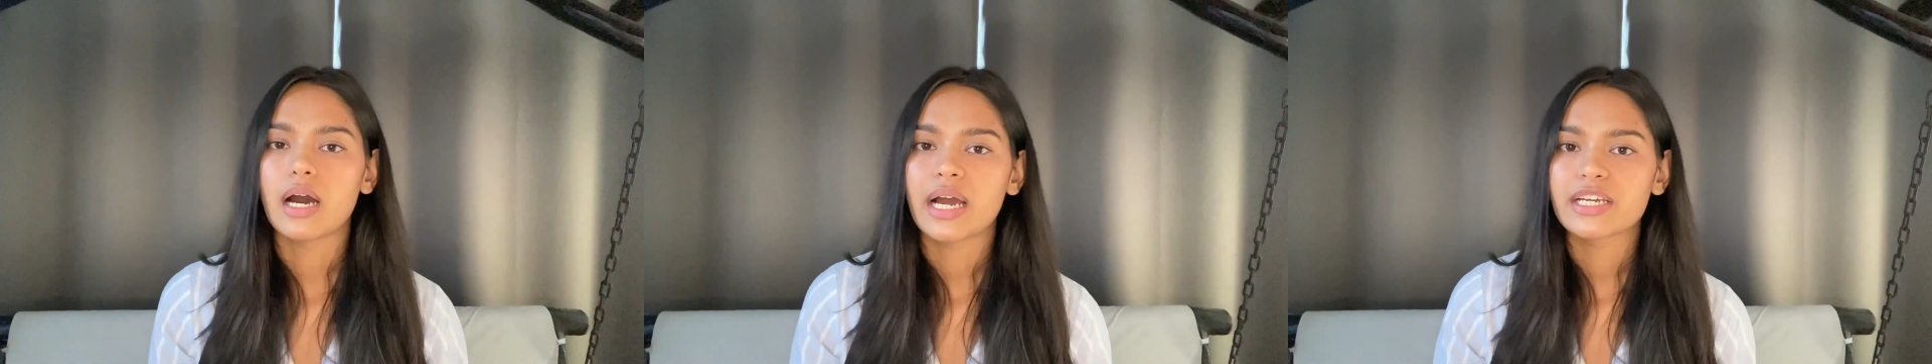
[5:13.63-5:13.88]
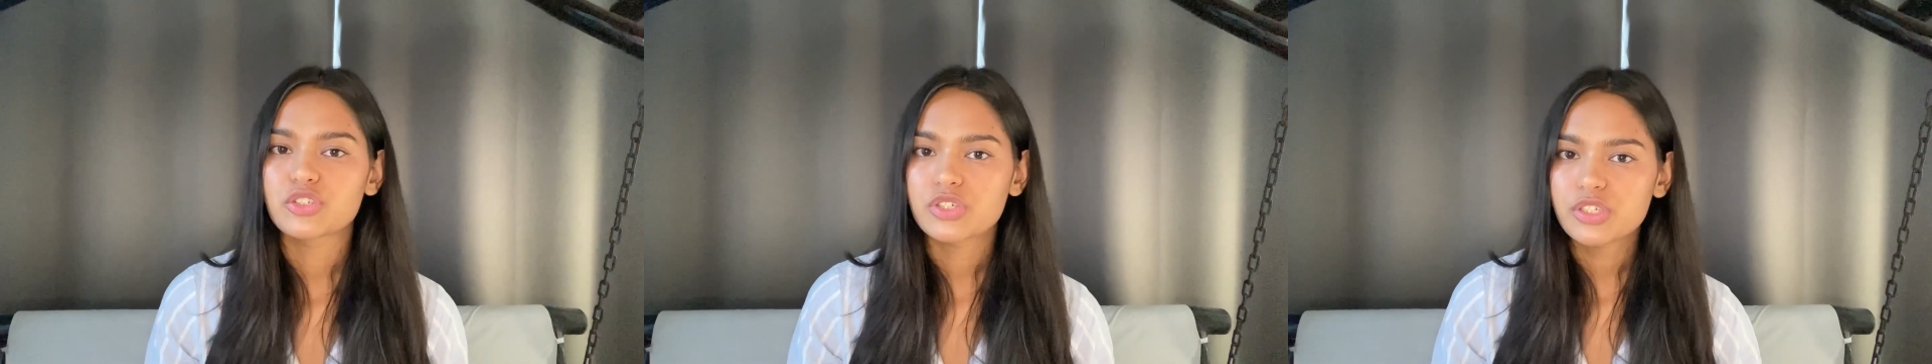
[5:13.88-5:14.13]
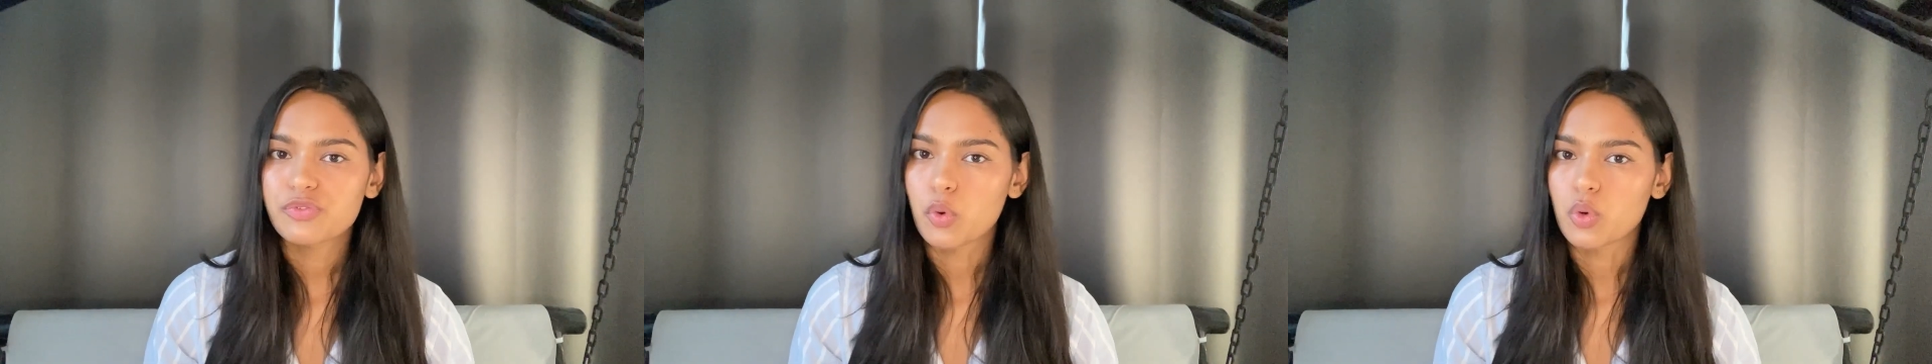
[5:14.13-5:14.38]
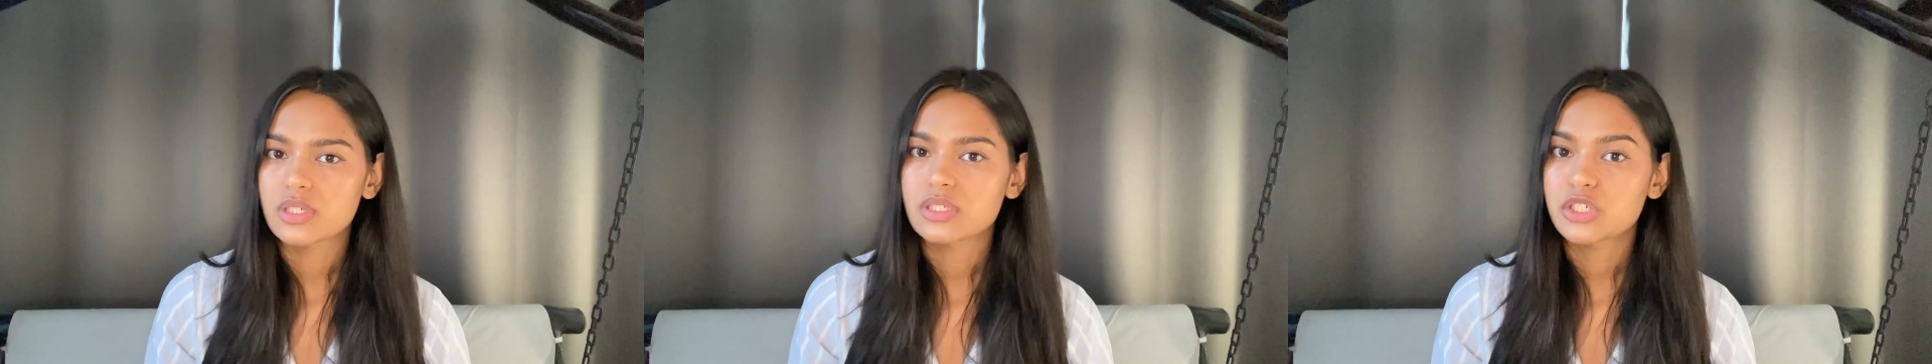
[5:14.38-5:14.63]
I just
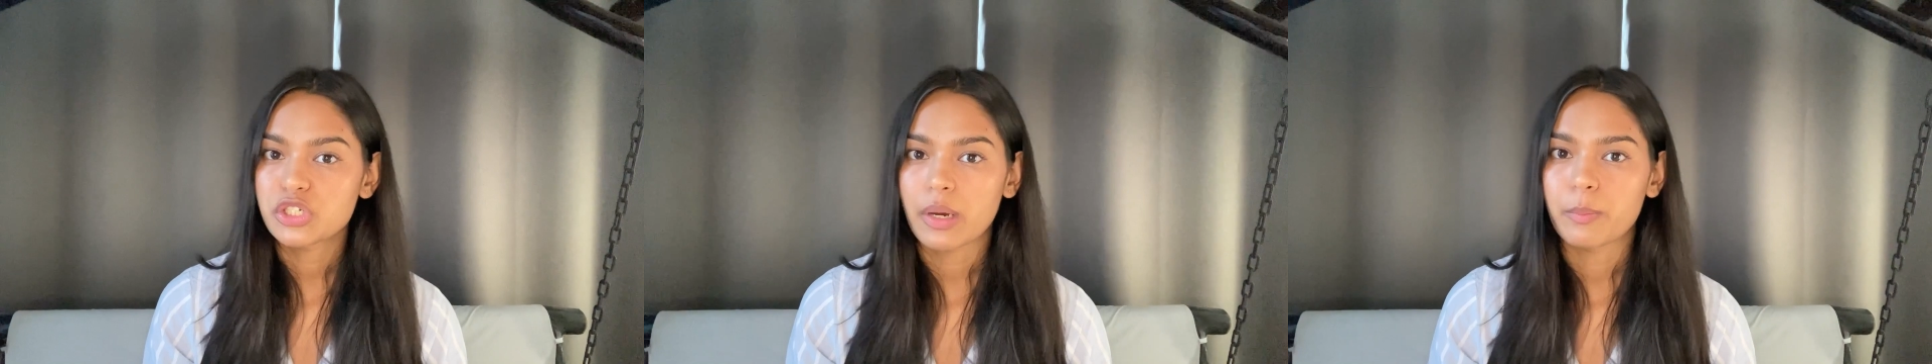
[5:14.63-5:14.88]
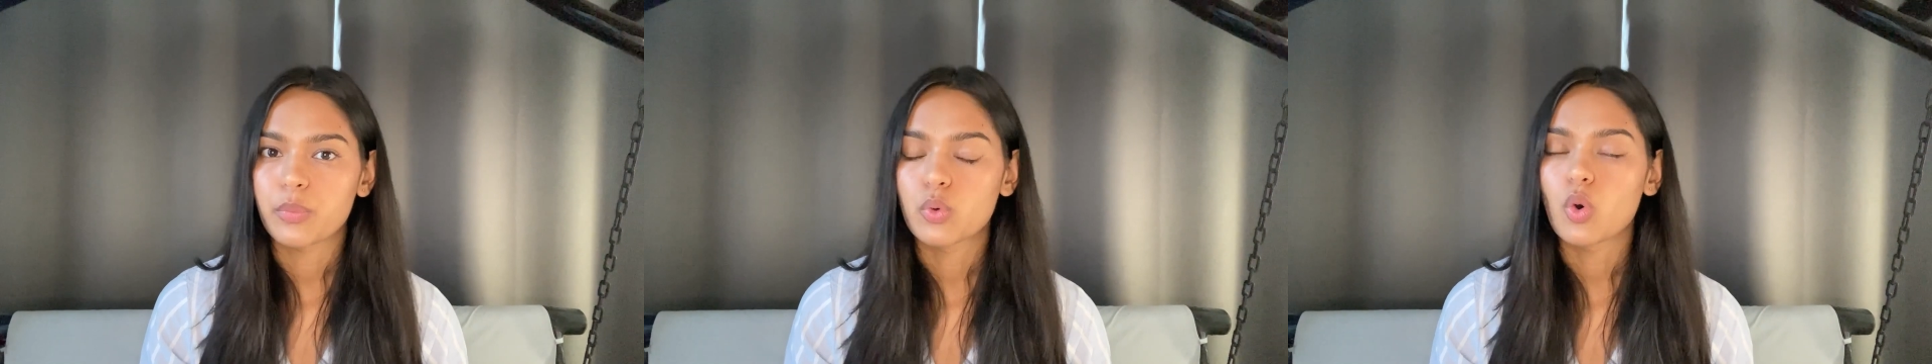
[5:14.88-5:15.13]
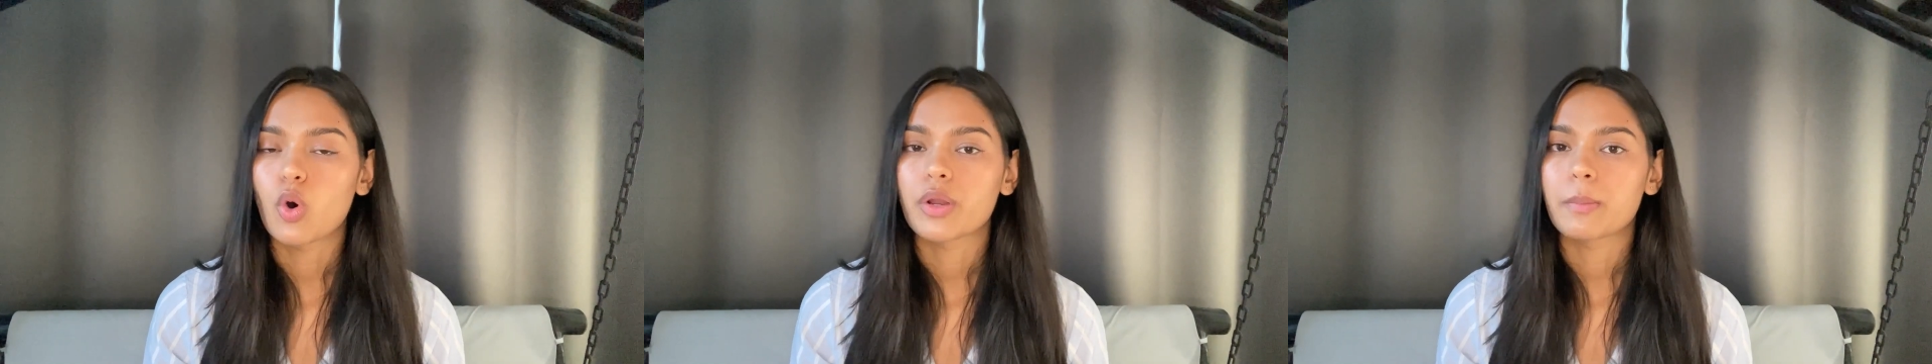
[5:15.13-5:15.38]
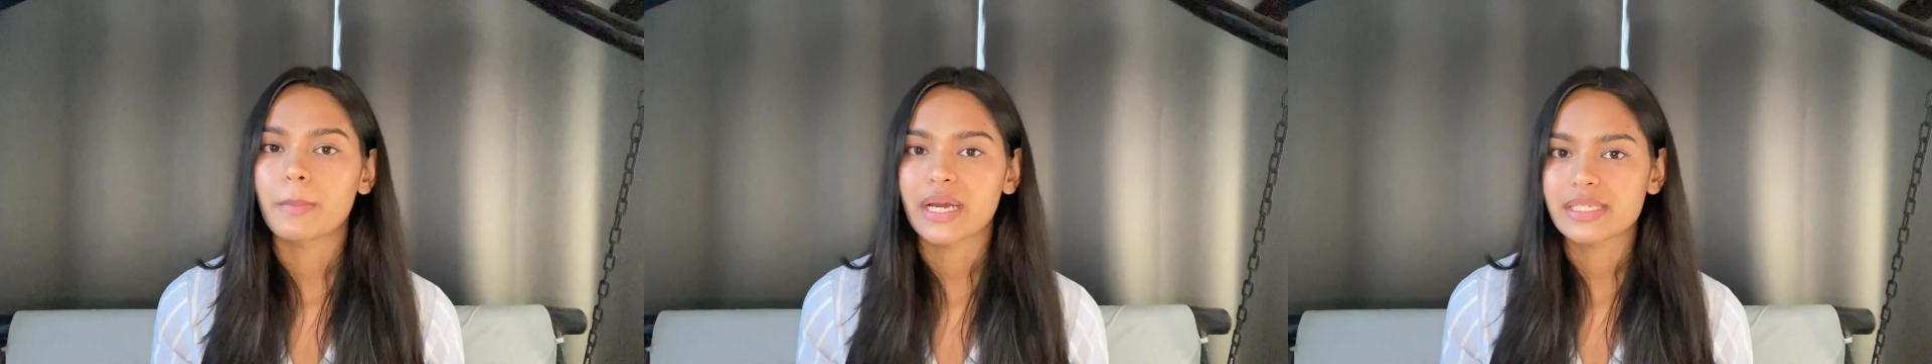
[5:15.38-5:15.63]
focus the shampoo
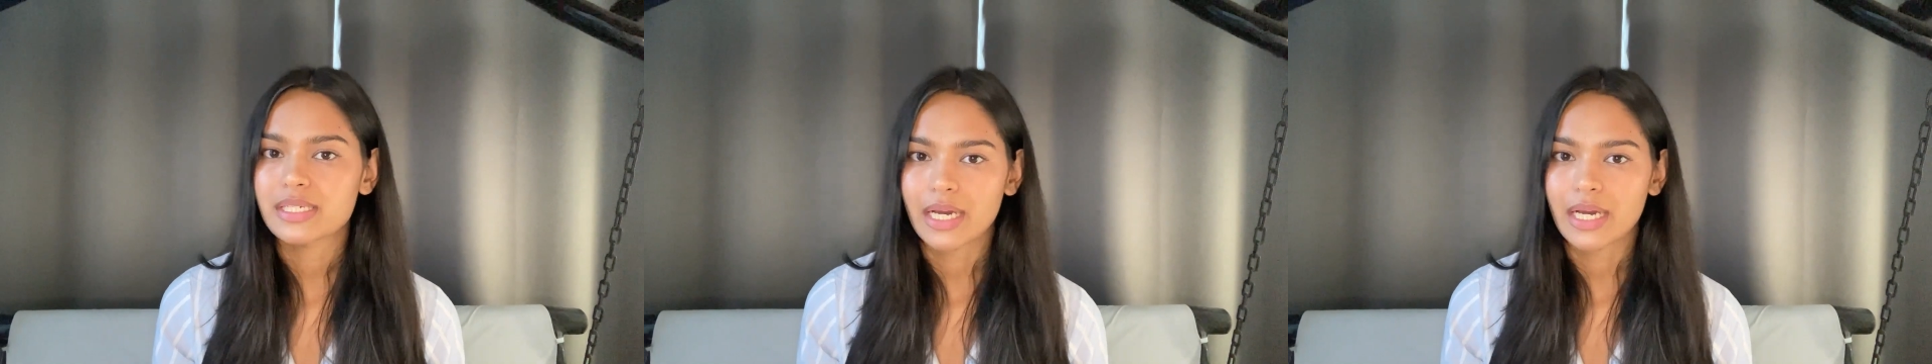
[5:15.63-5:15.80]
on my